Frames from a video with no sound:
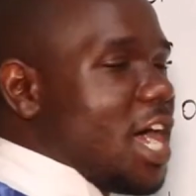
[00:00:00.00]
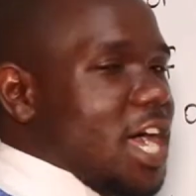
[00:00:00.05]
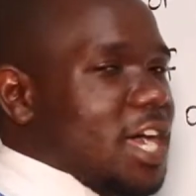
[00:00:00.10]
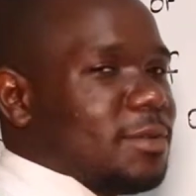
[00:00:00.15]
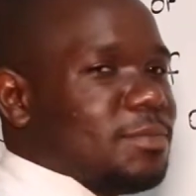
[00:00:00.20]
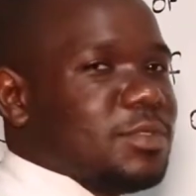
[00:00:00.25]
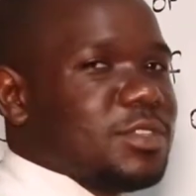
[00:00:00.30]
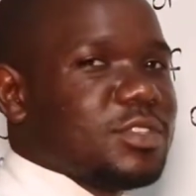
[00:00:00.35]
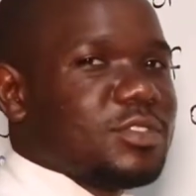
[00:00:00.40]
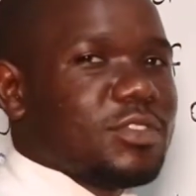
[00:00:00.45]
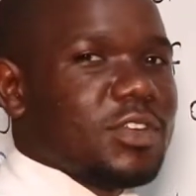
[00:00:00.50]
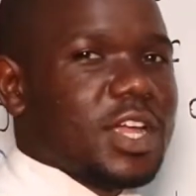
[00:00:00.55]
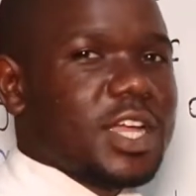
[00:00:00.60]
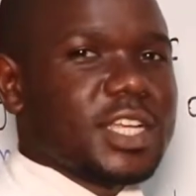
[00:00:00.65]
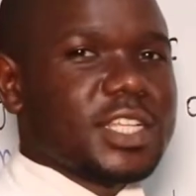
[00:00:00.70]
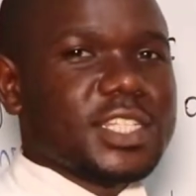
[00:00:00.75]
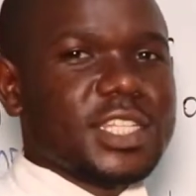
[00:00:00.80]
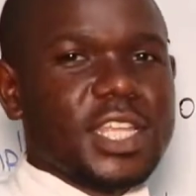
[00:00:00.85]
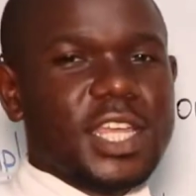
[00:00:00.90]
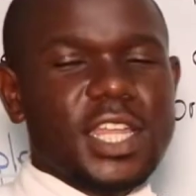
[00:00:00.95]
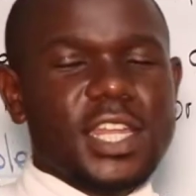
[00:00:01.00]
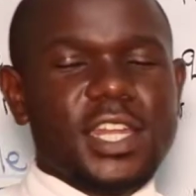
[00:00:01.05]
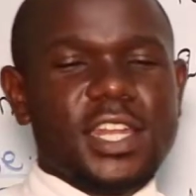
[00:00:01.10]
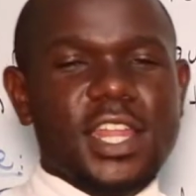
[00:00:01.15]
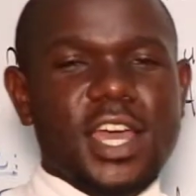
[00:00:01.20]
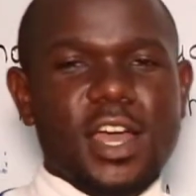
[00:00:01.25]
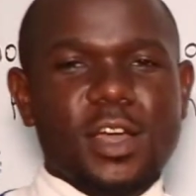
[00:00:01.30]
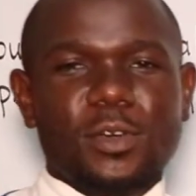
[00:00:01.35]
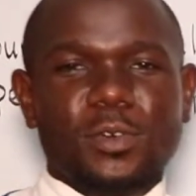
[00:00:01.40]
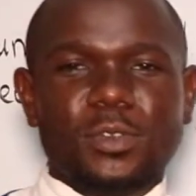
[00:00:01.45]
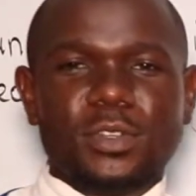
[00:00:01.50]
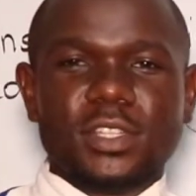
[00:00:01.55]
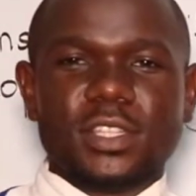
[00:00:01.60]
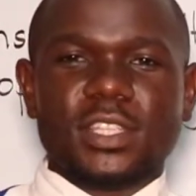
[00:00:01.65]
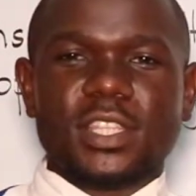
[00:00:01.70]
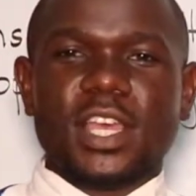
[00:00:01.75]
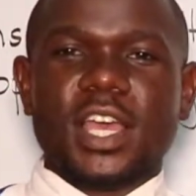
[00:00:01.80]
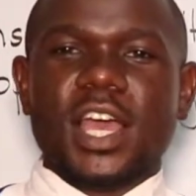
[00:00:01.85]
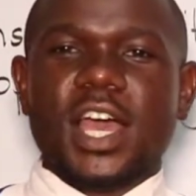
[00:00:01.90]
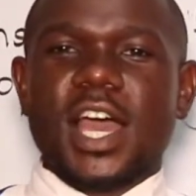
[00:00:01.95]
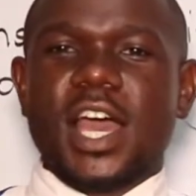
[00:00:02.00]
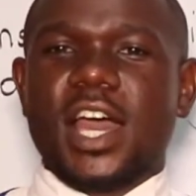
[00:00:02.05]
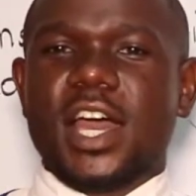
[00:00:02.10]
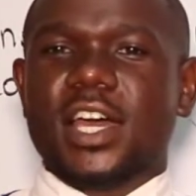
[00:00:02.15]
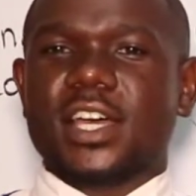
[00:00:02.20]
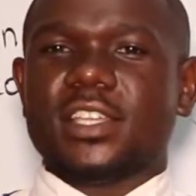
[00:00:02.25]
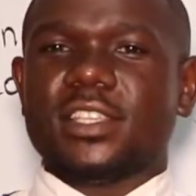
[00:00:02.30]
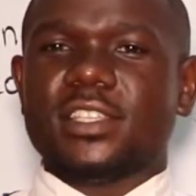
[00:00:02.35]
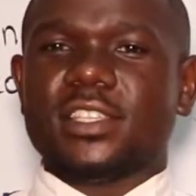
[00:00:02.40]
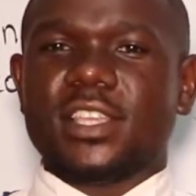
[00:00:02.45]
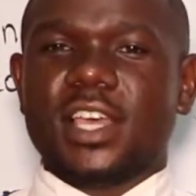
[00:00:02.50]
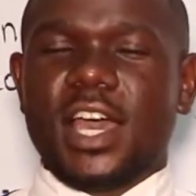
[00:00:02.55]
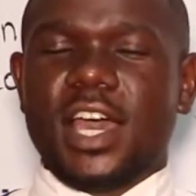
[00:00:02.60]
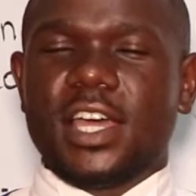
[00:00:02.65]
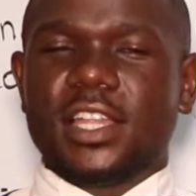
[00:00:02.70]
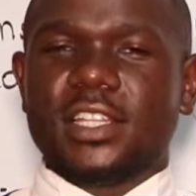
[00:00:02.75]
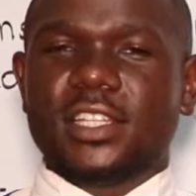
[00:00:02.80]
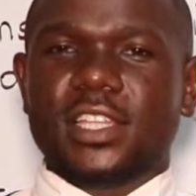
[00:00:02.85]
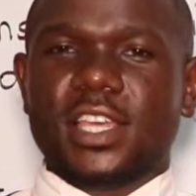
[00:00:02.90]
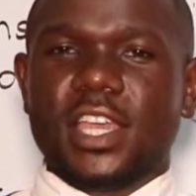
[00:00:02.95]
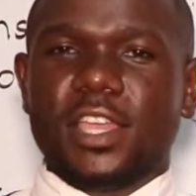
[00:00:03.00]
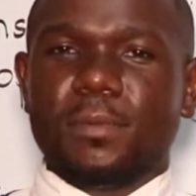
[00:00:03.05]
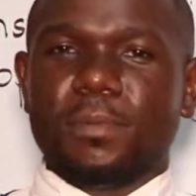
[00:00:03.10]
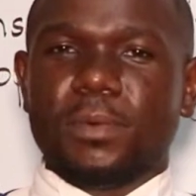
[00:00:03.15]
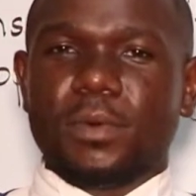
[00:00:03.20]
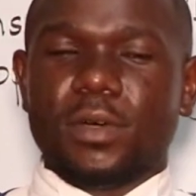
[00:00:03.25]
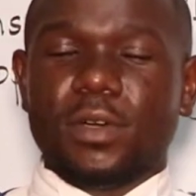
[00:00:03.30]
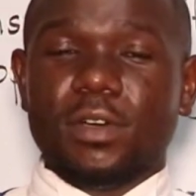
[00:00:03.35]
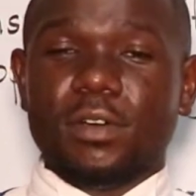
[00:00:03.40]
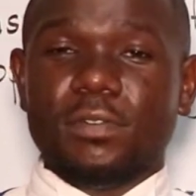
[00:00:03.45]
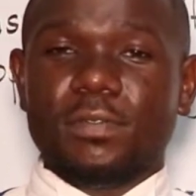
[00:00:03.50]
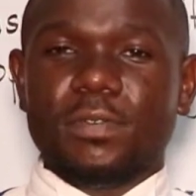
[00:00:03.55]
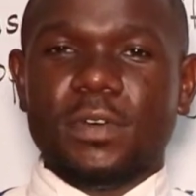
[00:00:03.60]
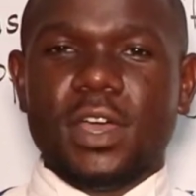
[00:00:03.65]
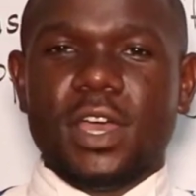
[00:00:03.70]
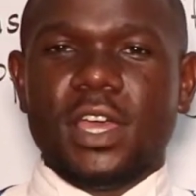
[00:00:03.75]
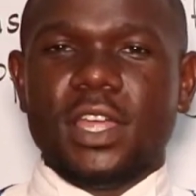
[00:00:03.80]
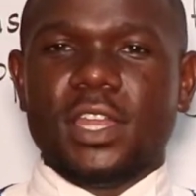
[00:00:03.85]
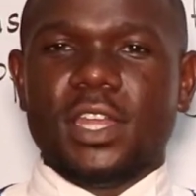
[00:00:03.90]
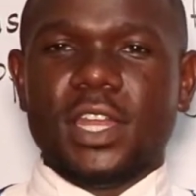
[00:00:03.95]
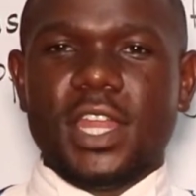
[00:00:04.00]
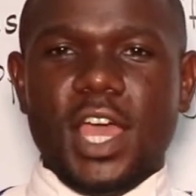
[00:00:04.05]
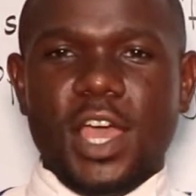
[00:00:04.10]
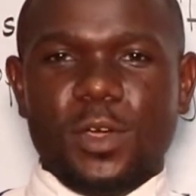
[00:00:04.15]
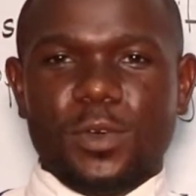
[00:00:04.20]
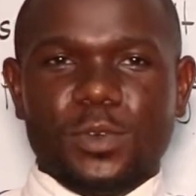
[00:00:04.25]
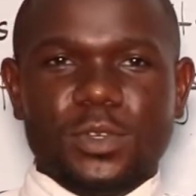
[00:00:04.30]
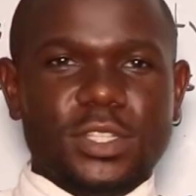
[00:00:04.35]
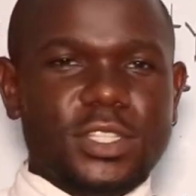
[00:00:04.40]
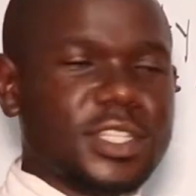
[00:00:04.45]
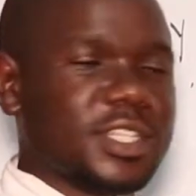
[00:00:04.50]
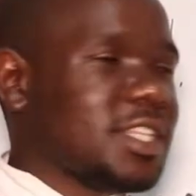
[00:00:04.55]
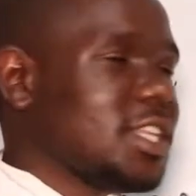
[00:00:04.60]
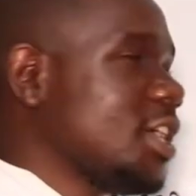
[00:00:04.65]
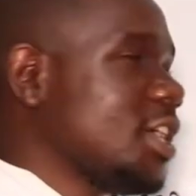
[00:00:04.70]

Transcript: abstract nouns as a type of nouns.